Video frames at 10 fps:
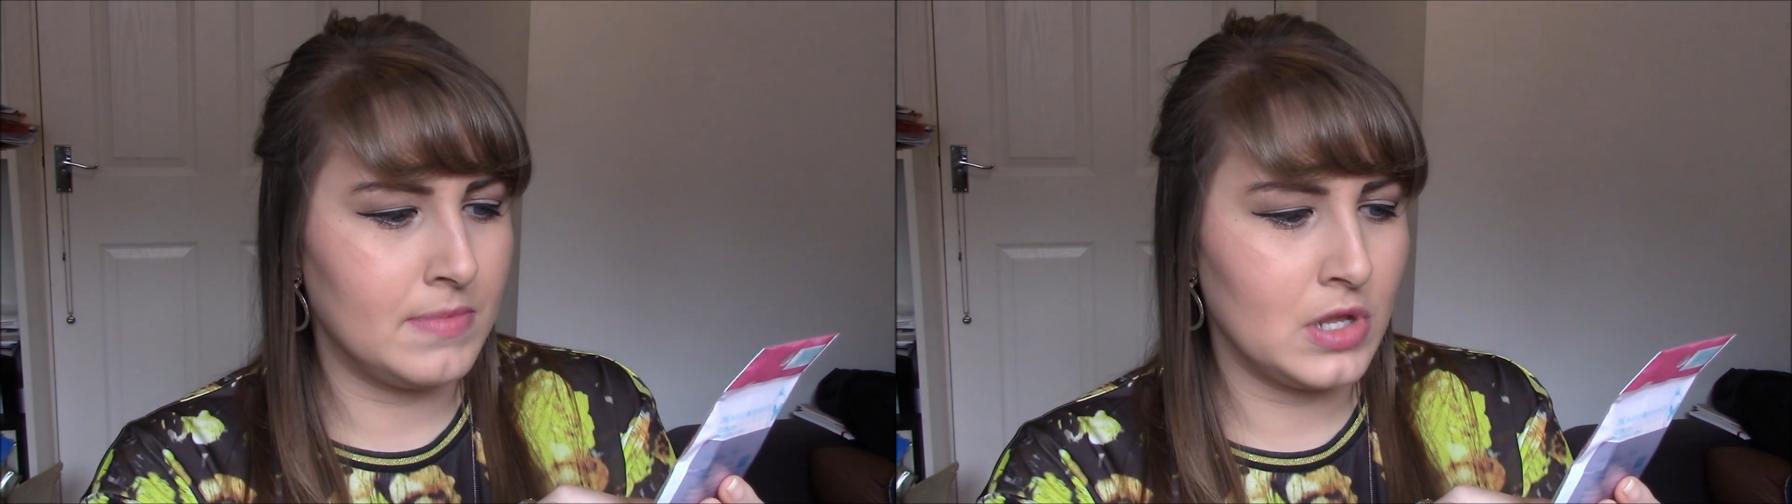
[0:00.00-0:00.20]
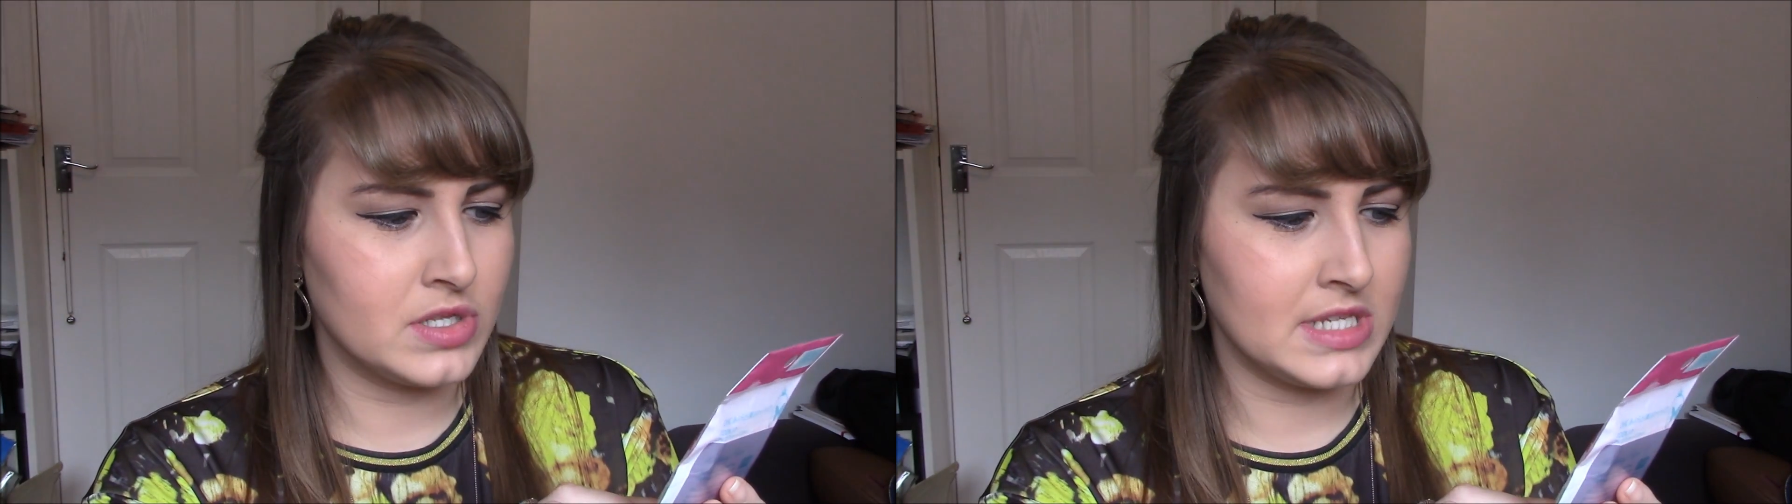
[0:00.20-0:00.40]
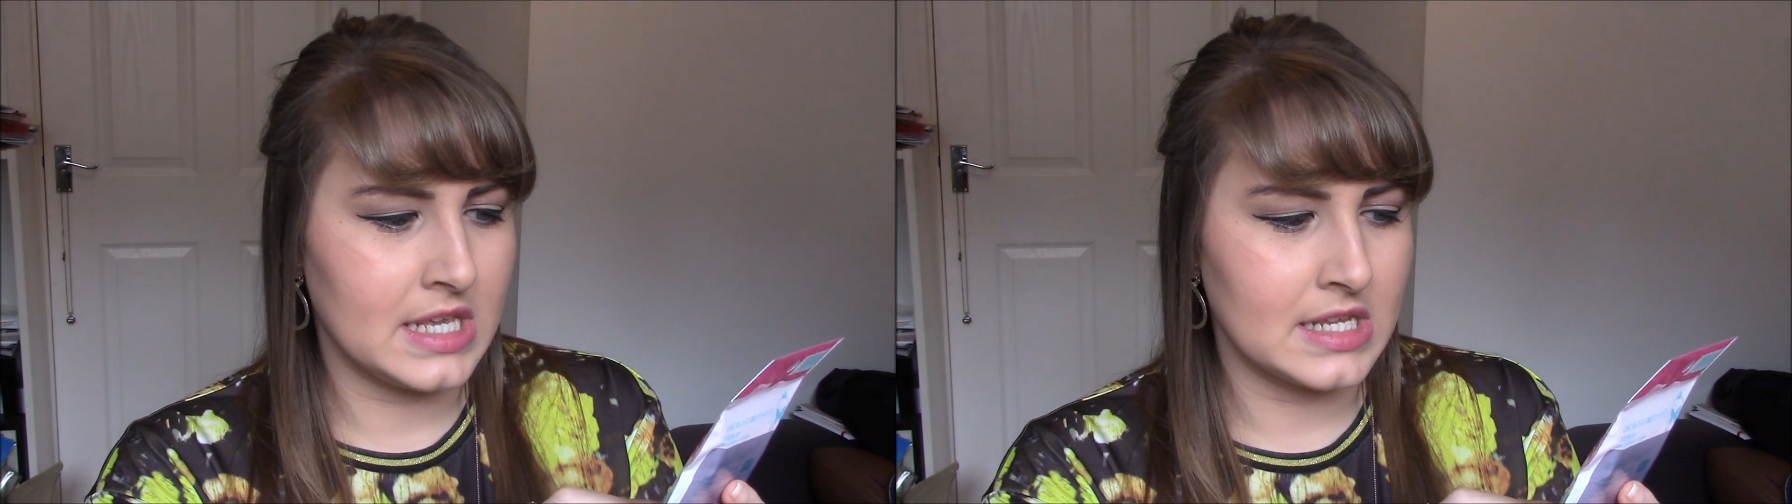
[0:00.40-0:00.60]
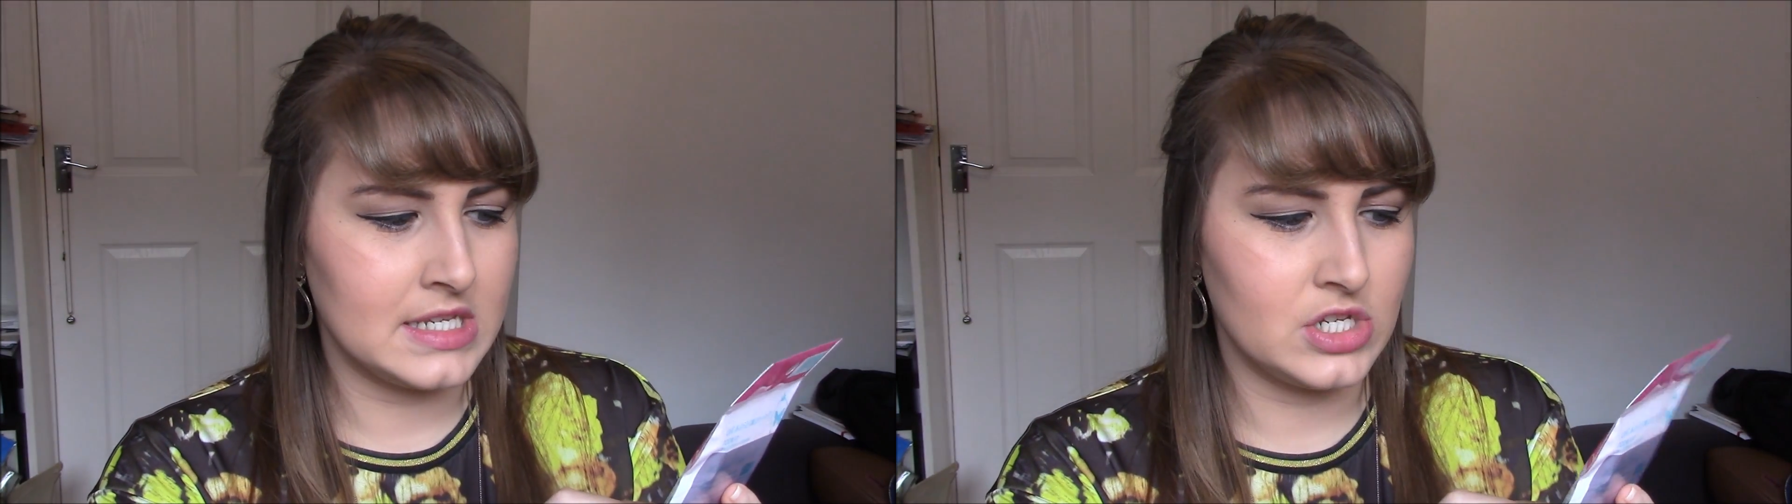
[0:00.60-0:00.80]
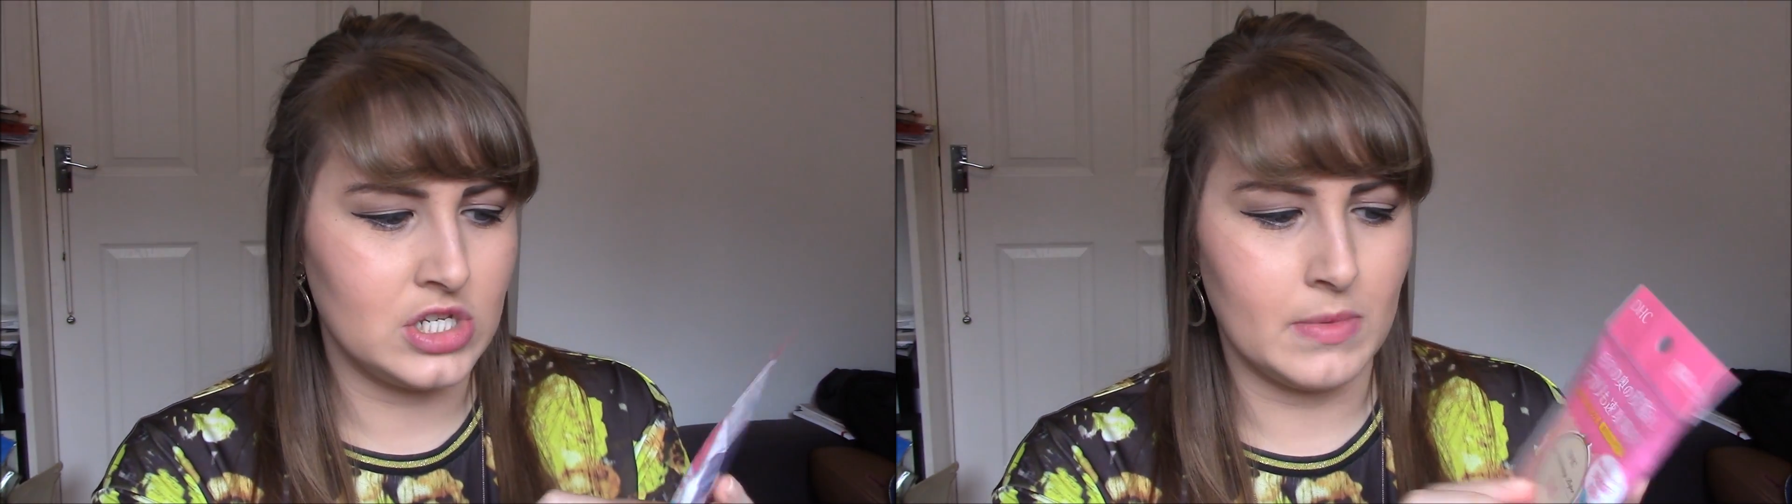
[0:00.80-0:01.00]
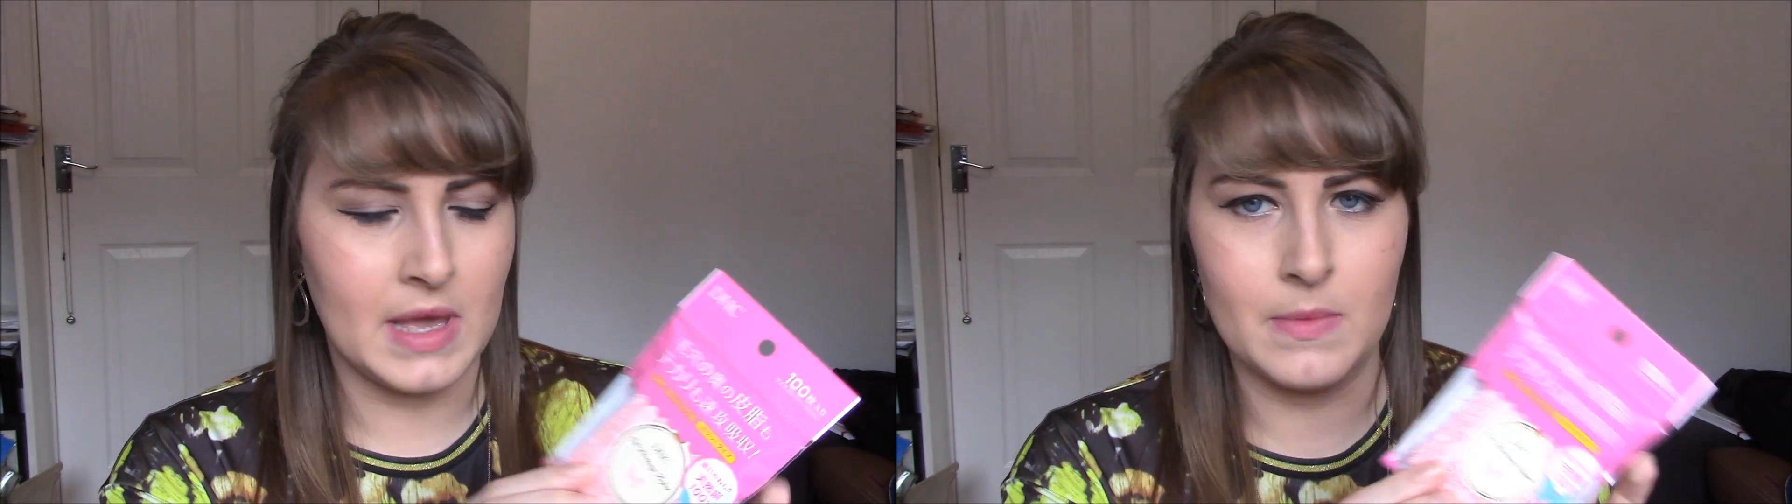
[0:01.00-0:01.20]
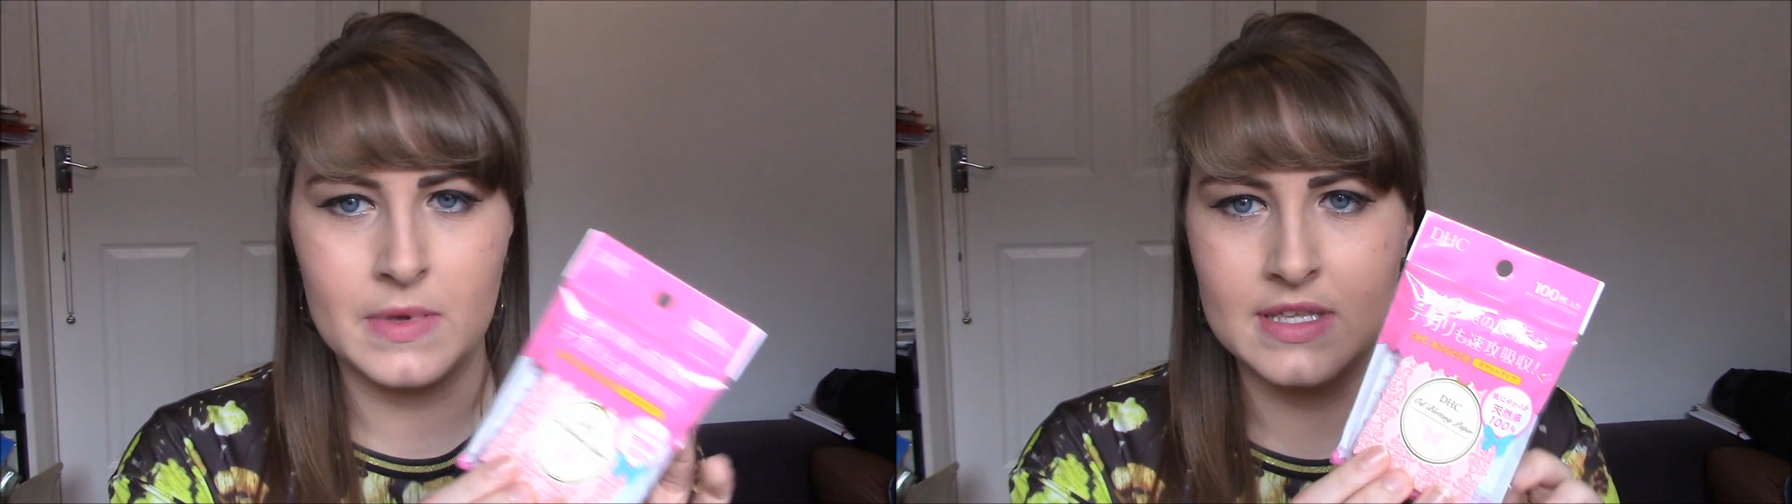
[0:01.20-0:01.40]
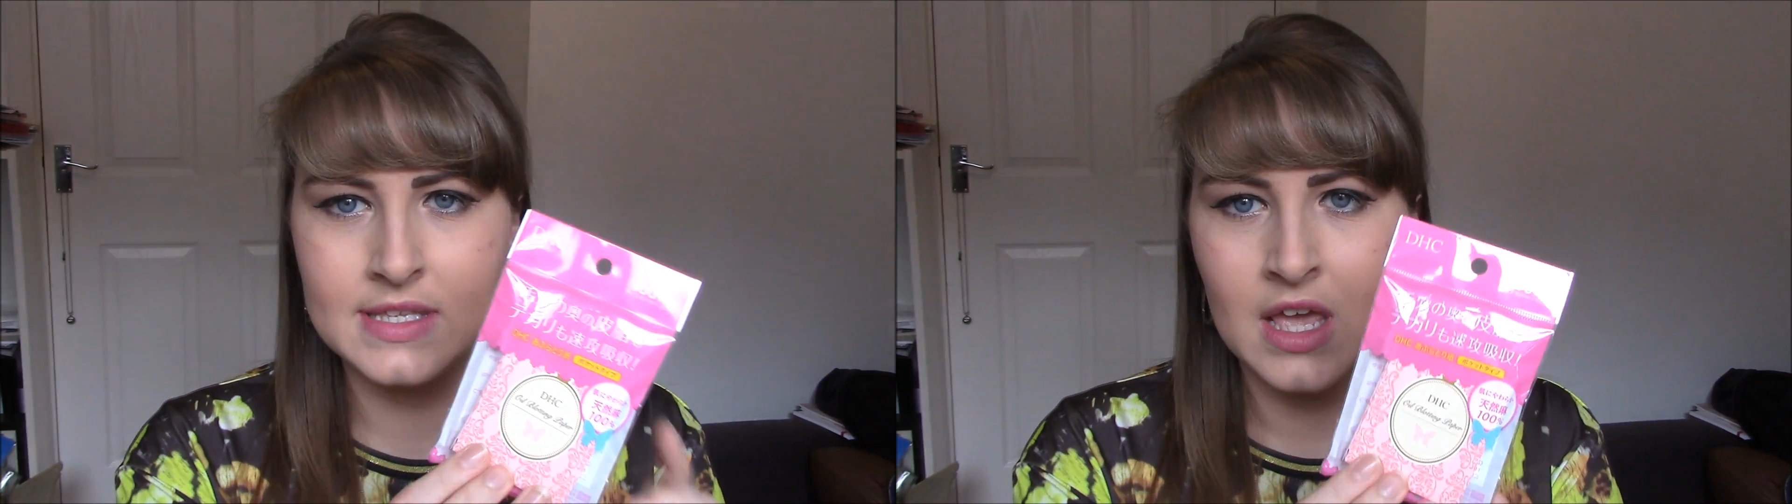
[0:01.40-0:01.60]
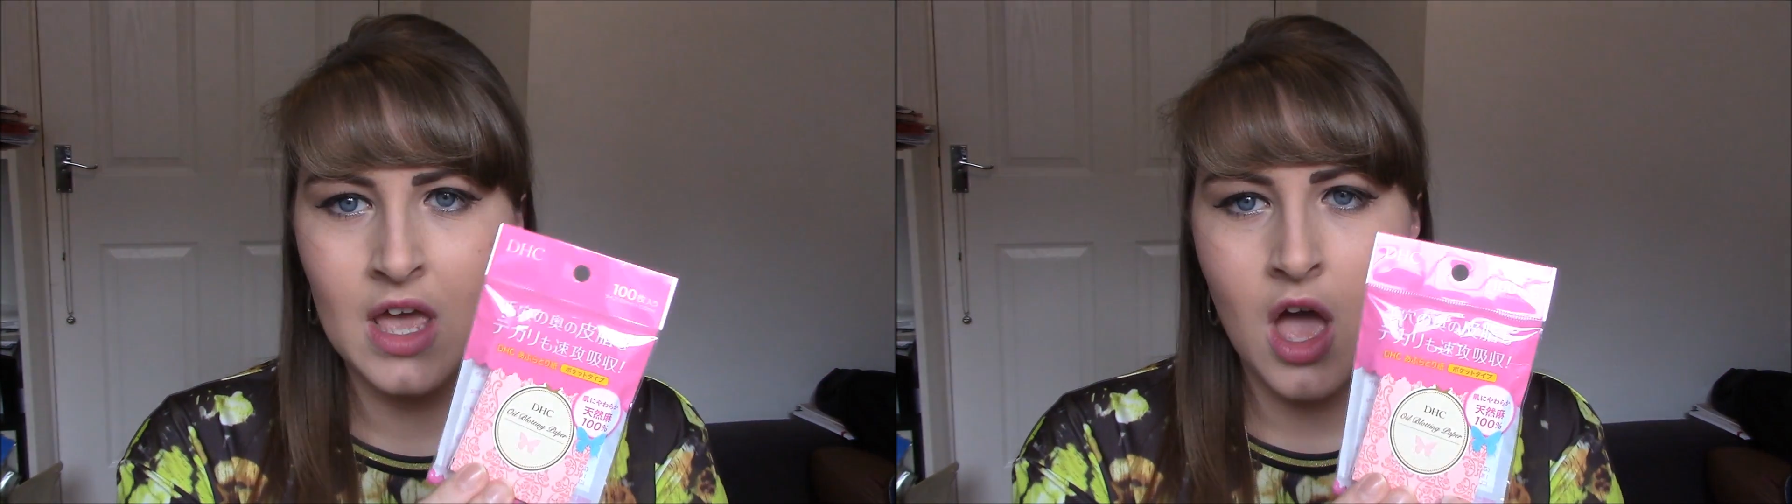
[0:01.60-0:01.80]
blotting tissue papers.